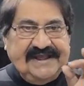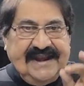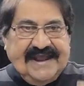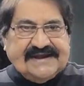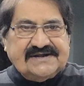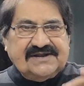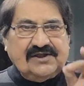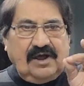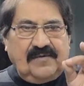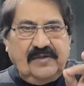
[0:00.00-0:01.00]
Direct
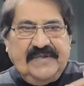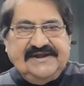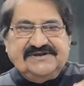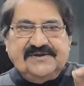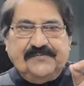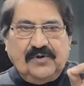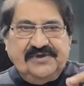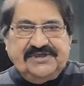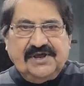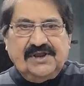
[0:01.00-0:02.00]
government
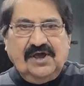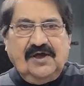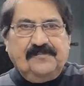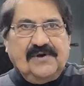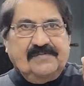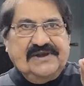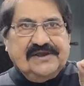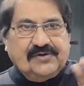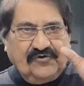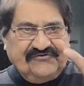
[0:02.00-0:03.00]
provision of
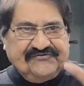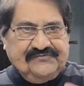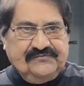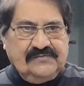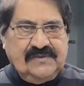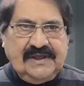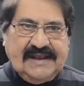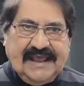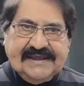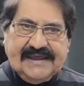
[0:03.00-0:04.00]
public goods
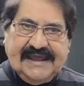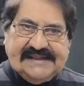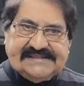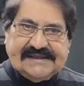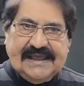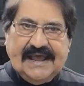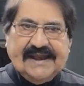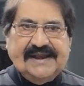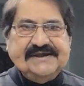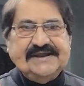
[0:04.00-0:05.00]
like
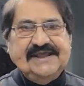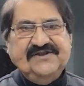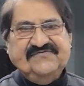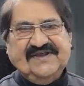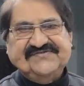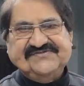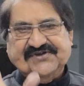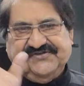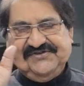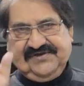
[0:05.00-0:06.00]
healthcare and
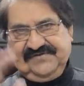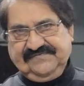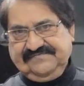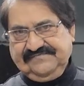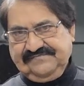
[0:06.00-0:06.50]
infrastructure.